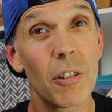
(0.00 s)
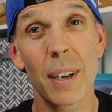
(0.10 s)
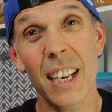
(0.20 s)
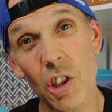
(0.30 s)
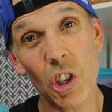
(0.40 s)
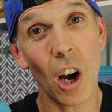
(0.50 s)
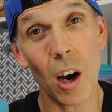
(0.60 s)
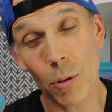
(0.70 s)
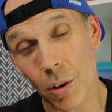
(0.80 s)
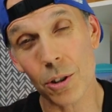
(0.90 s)
from any
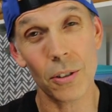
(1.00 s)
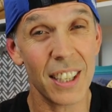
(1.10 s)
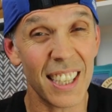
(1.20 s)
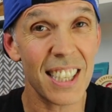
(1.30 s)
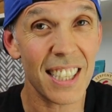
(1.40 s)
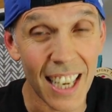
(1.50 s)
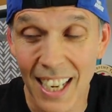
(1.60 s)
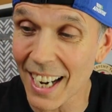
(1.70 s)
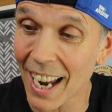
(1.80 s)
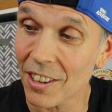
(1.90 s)
sharp rocks or things
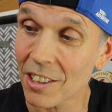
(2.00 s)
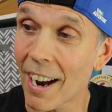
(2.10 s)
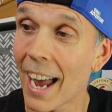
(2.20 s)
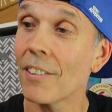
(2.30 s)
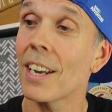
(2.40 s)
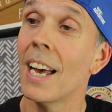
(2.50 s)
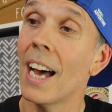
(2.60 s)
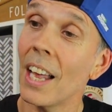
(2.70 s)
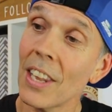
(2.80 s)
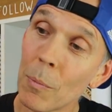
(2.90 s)
sticking out the ground.
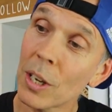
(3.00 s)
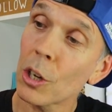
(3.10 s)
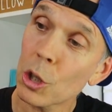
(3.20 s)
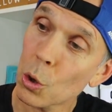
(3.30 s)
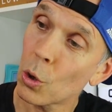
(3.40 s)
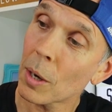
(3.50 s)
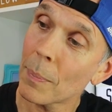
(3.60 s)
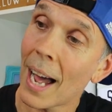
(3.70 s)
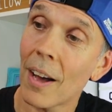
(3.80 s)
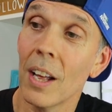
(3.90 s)
And then we've got to talk
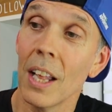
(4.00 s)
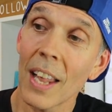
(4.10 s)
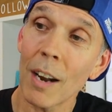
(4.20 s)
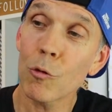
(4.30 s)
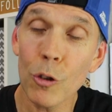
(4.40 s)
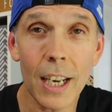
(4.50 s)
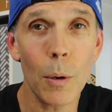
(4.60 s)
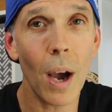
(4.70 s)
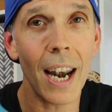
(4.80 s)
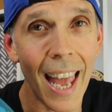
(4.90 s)
about that
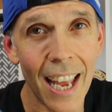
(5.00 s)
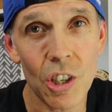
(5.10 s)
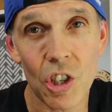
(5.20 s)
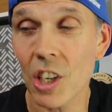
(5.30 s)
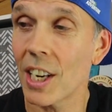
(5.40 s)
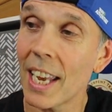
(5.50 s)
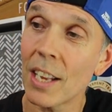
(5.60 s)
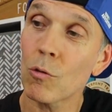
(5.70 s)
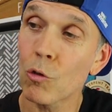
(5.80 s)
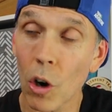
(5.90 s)
really well
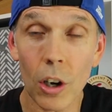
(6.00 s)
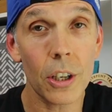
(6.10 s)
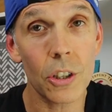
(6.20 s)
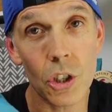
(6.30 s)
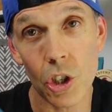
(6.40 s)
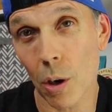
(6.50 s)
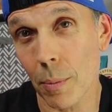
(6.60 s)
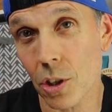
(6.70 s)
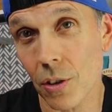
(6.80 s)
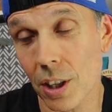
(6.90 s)
engineered rocker
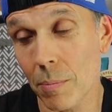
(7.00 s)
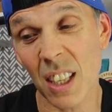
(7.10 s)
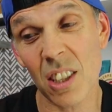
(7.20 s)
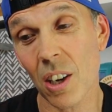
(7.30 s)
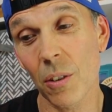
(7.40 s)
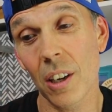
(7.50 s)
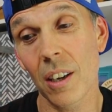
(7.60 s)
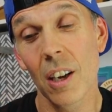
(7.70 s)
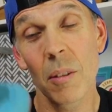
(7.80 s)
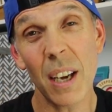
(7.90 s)
geometry in the midsole
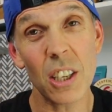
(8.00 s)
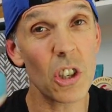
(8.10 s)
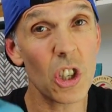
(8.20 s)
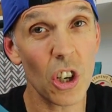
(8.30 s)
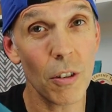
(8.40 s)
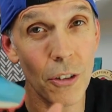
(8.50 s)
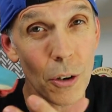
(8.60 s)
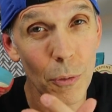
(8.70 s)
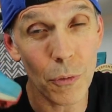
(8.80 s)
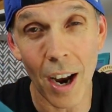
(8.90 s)
that makes the shoe
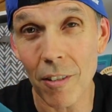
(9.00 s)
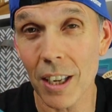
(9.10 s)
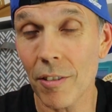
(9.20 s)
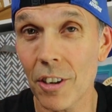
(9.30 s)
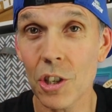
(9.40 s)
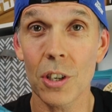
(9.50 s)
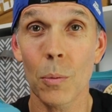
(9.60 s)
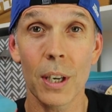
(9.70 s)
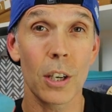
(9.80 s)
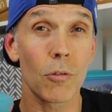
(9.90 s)
feel very
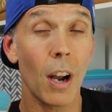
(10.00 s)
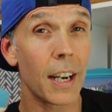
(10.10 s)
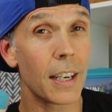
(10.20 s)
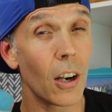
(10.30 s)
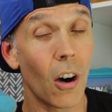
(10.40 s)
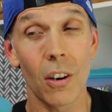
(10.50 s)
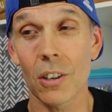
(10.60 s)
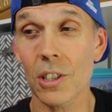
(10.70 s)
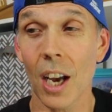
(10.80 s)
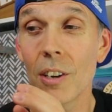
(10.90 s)
efficient when you're running
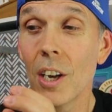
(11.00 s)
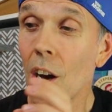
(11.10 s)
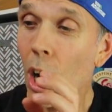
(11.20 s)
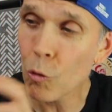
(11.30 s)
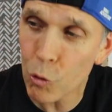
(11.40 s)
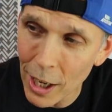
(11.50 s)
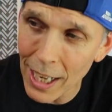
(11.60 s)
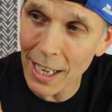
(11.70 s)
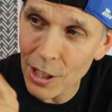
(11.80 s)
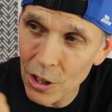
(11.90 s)
long. So a
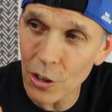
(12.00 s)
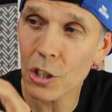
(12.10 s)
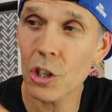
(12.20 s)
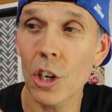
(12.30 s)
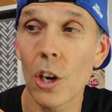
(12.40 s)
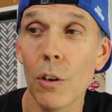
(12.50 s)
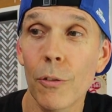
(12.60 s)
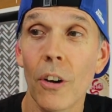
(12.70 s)
really good shoe